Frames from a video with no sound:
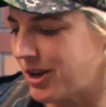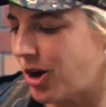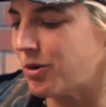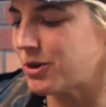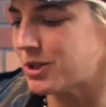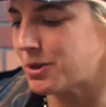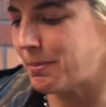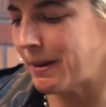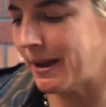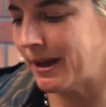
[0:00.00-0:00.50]
Oh,
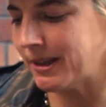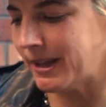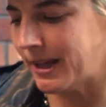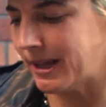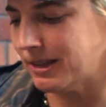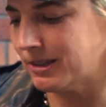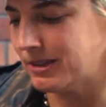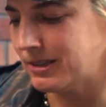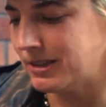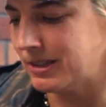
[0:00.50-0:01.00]
it's a pale
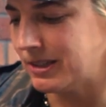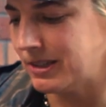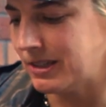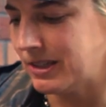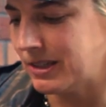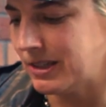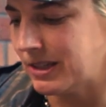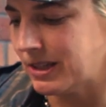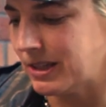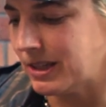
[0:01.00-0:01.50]
ale.
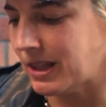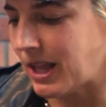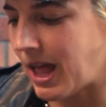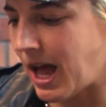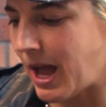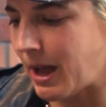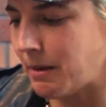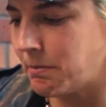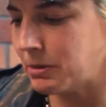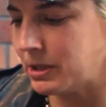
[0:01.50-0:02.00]

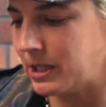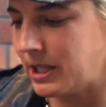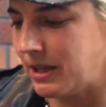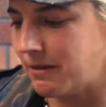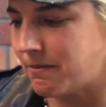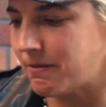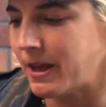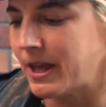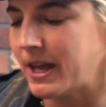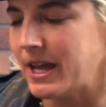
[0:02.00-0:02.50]
Lime
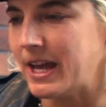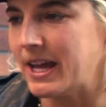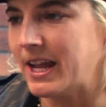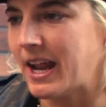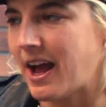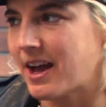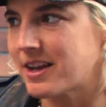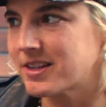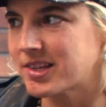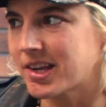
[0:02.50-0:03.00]
leaf. It
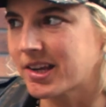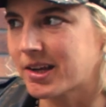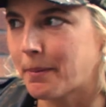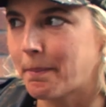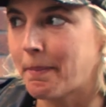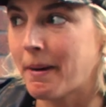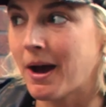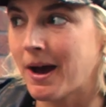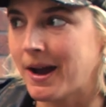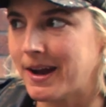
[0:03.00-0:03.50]
has like a
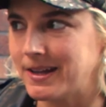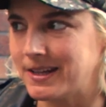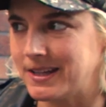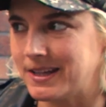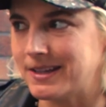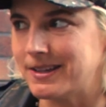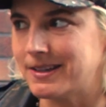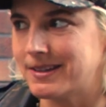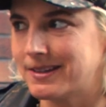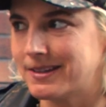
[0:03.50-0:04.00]

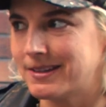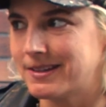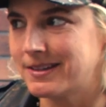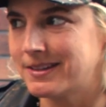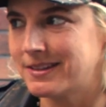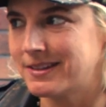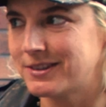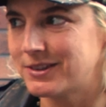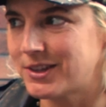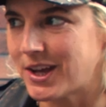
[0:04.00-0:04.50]
piney
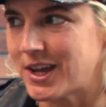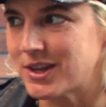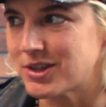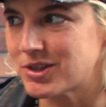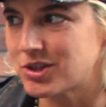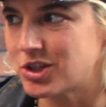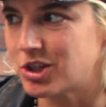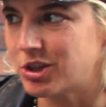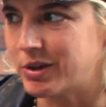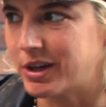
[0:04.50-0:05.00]

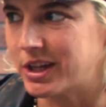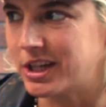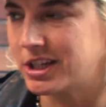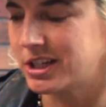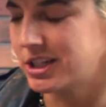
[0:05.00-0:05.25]
taste to it.